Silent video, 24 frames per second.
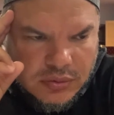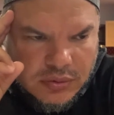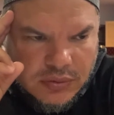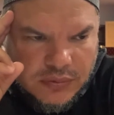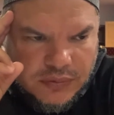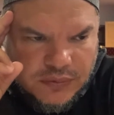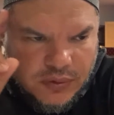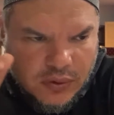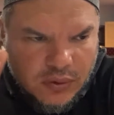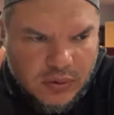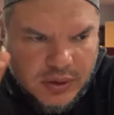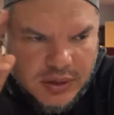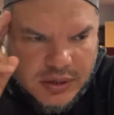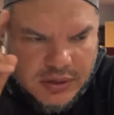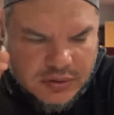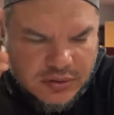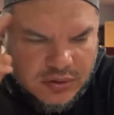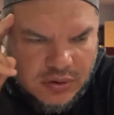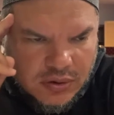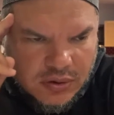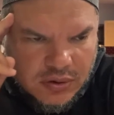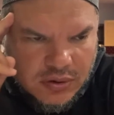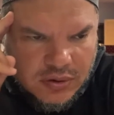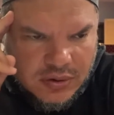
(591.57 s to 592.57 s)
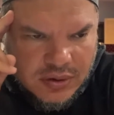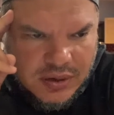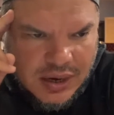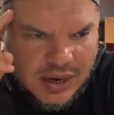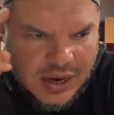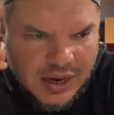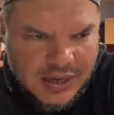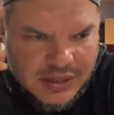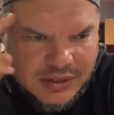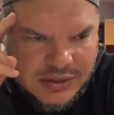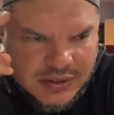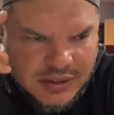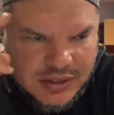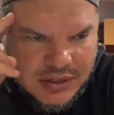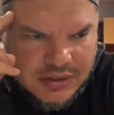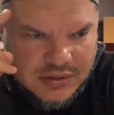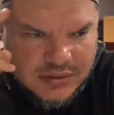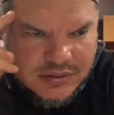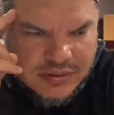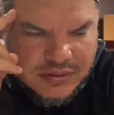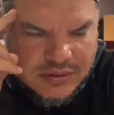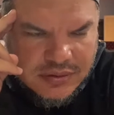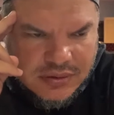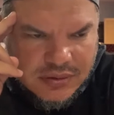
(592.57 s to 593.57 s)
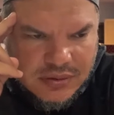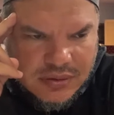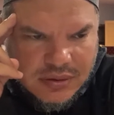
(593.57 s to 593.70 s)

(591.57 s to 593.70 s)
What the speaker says: focused on ideas